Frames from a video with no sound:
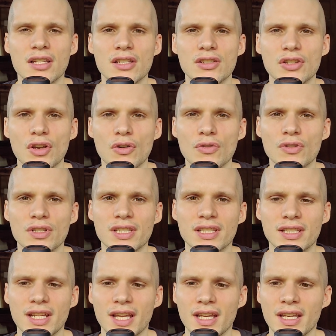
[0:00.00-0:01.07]
So
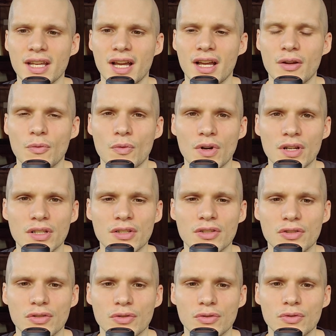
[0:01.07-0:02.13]
today I want
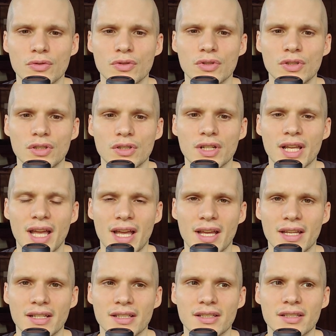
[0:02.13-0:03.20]
to look
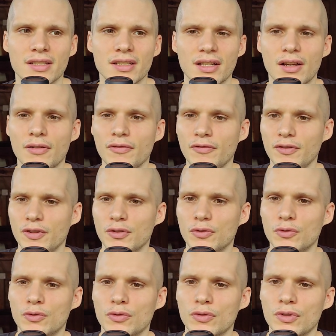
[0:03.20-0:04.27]
at a
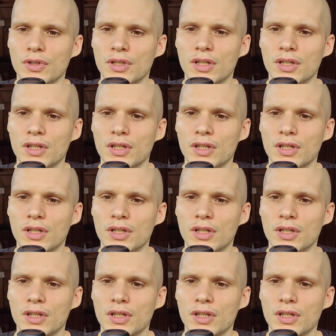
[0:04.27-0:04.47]
few